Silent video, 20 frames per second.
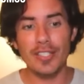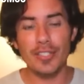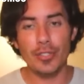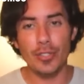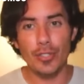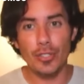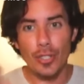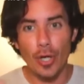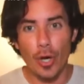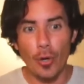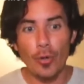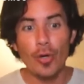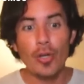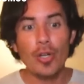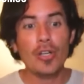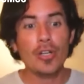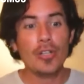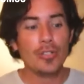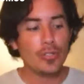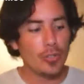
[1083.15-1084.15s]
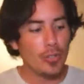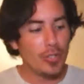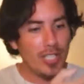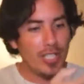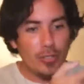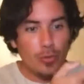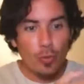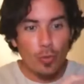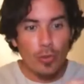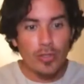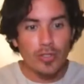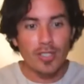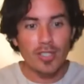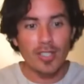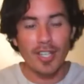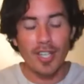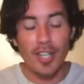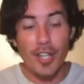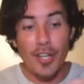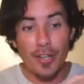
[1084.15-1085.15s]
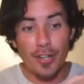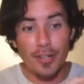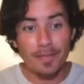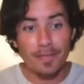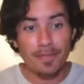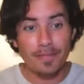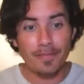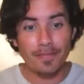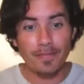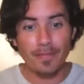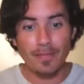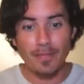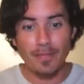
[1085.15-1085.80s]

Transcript: is to go to this wound here